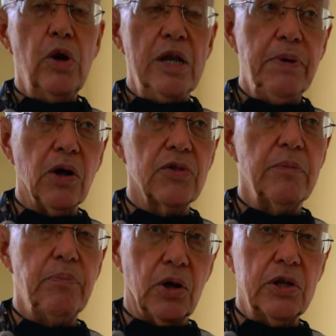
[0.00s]
rebuilt
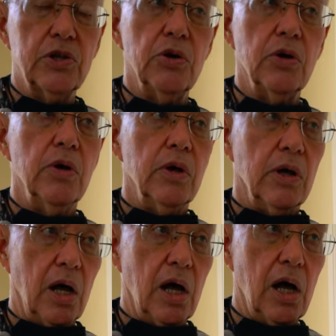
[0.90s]
the building to
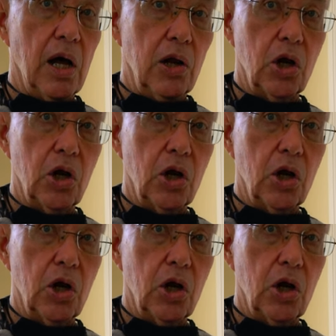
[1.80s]
uh,